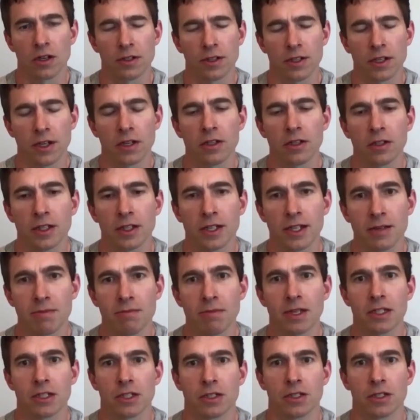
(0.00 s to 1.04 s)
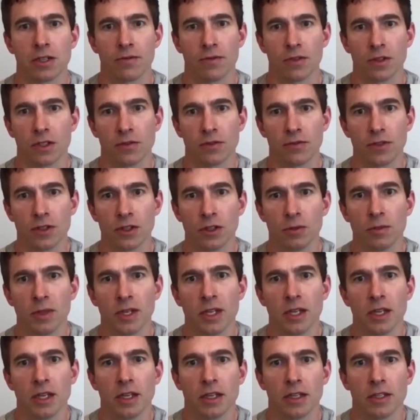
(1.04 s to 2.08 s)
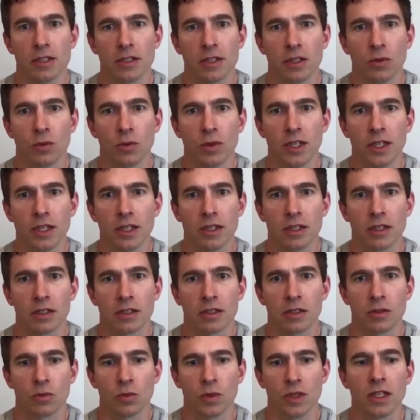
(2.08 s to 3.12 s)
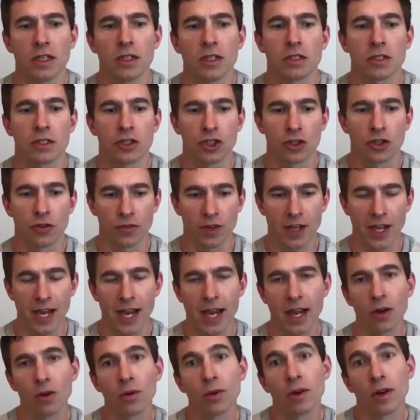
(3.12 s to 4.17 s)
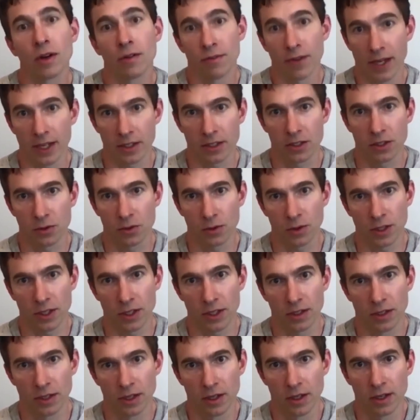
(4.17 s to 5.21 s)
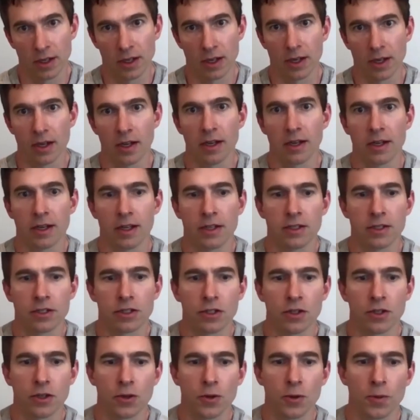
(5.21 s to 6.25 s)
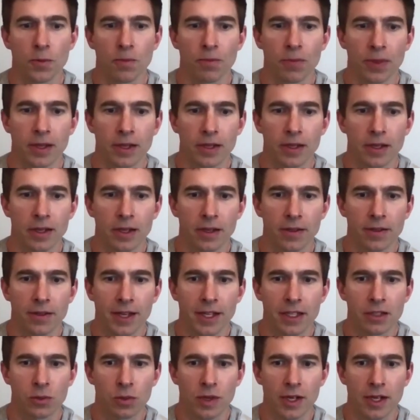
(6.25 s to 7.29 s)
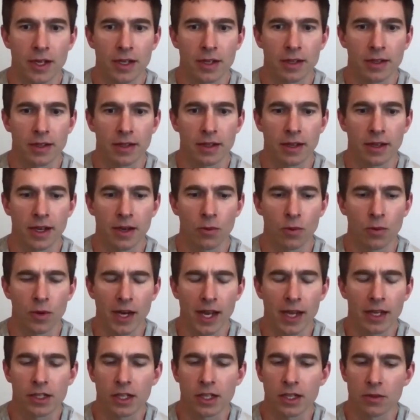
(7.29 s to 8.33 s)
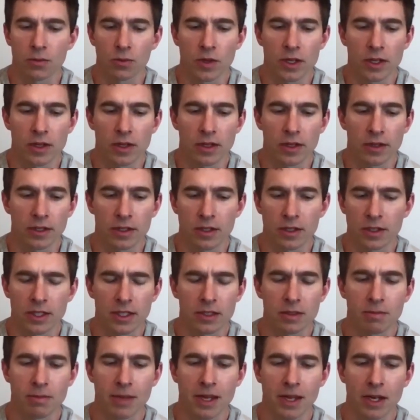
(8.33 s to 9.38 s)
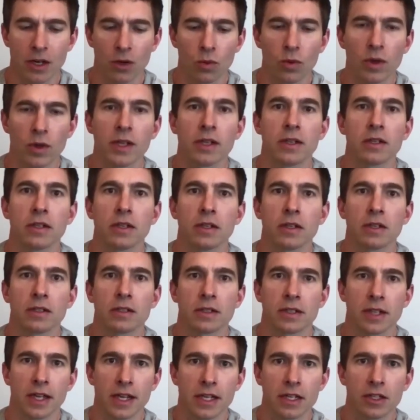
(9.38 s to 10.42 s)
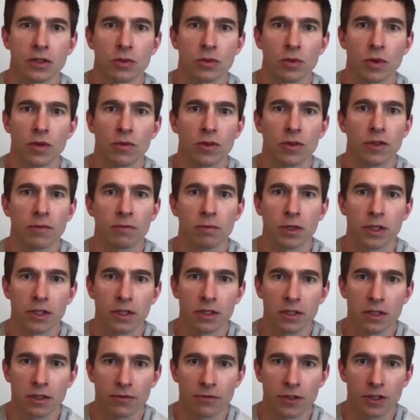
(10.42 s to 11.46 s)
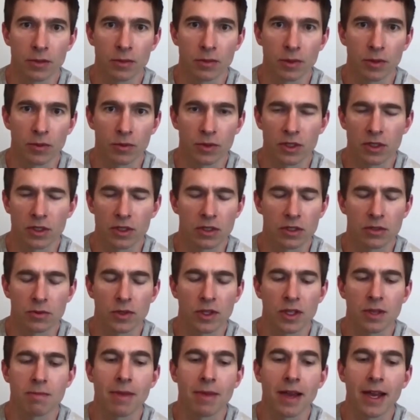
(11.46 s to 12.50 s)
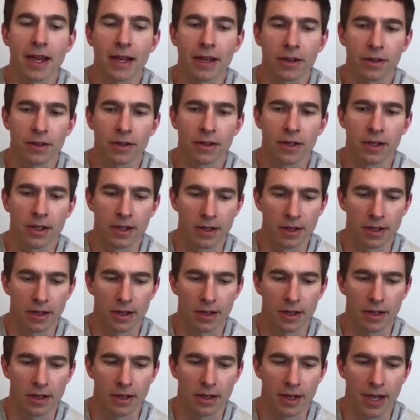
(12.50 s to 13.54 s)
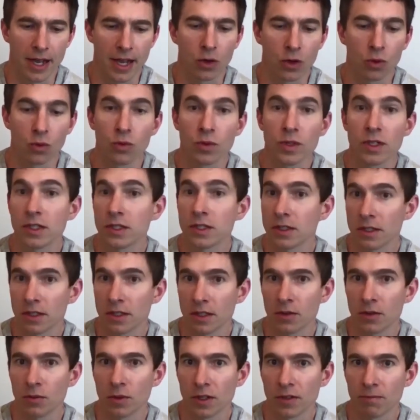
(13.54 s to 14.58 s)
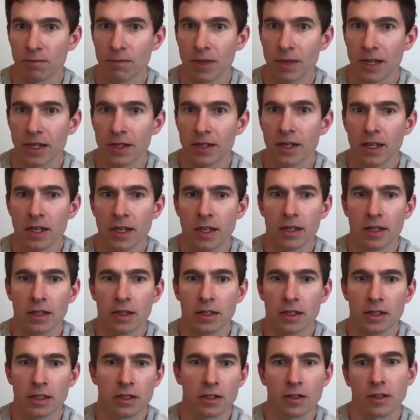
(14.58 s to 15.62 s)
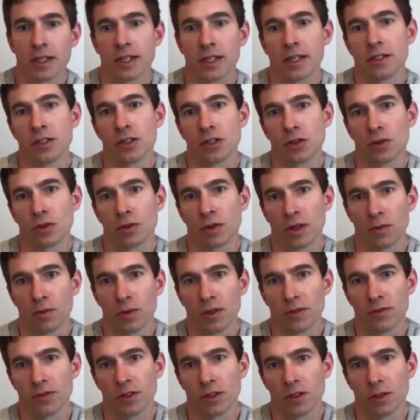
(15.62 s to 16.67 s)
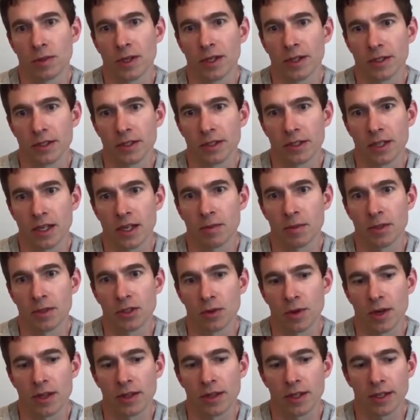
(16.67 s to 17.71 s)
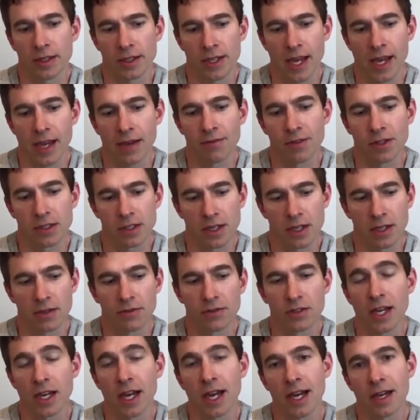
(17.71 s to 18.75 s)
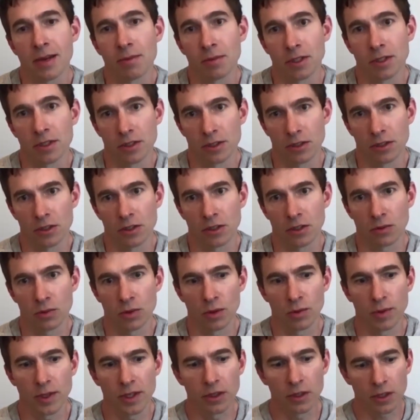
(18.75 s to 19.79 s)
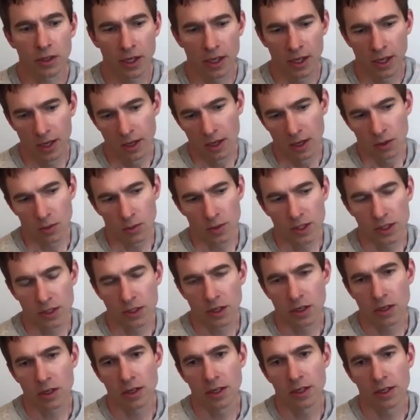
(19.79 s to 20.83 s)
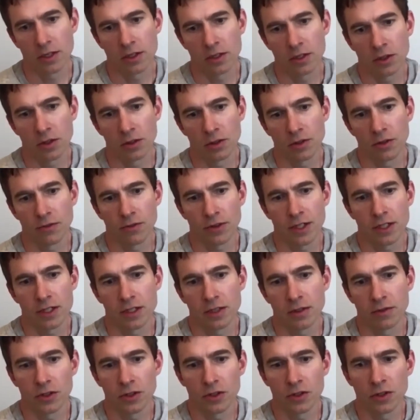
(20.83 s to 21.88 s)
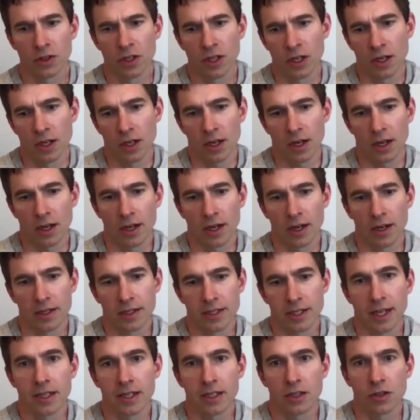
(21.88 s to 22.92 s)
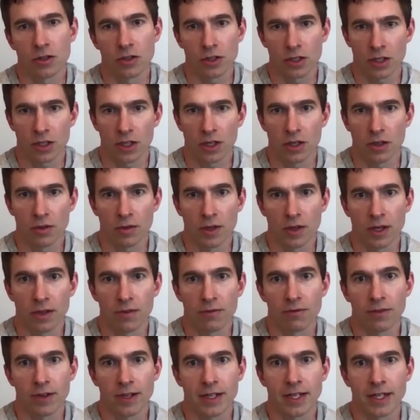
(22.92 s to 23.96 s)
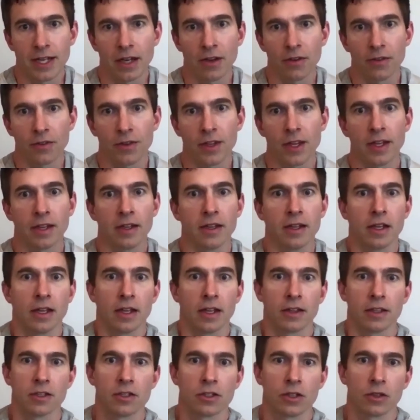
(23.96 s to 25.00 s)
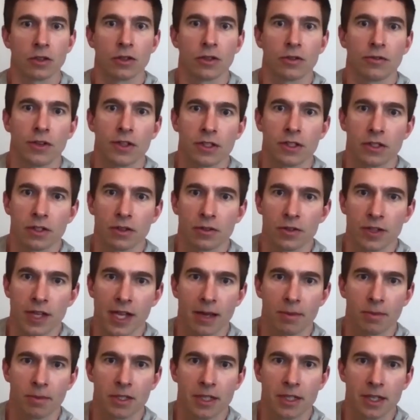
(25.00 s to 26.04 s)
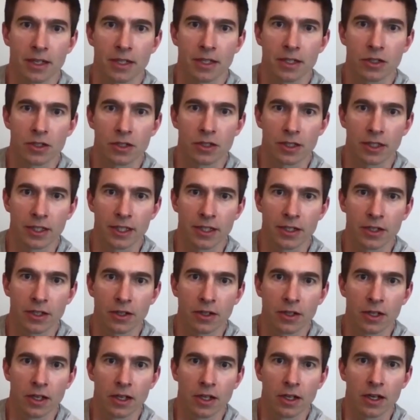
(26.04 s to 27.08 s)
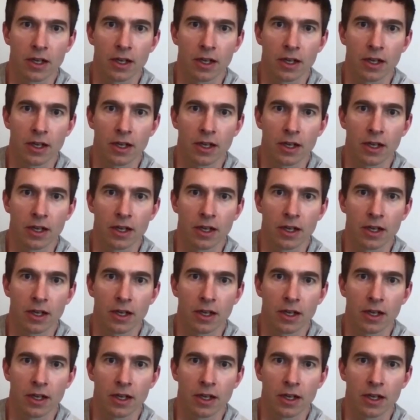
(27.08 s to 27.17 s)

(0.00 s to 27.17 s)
the underlying message of this film, is that we need to shift out of that story. And so that's why, one of the things, it doesn't matter what science we would have put in the film. It doesn't really matter how recent it would have been. The underlying story would have still been the same. And so I think to have this kind of timeless look, where we start at a solar festival 10 years ago and find out that the solar festival that happened 10 years later